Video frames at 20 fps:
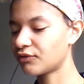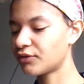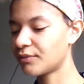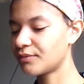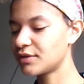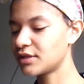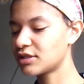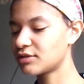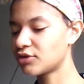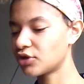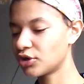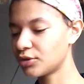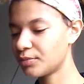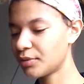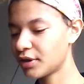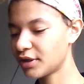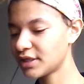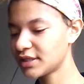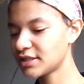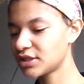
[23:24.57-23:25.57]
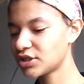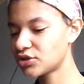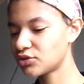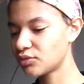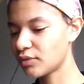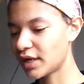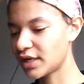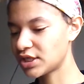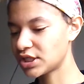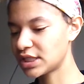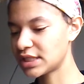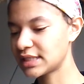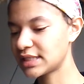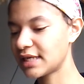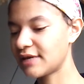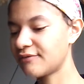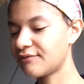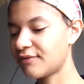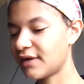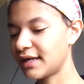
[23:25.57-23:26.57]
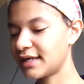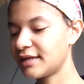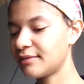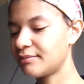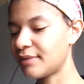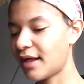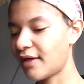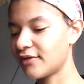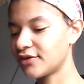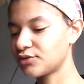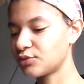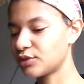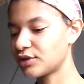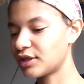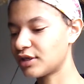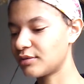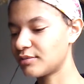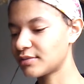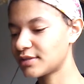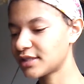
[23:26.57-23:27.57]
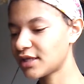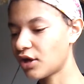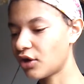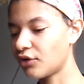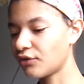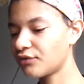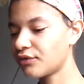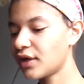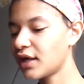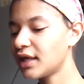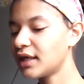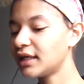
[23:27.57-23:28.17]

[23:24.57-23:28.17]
from these third-party situations and finding balance within himself.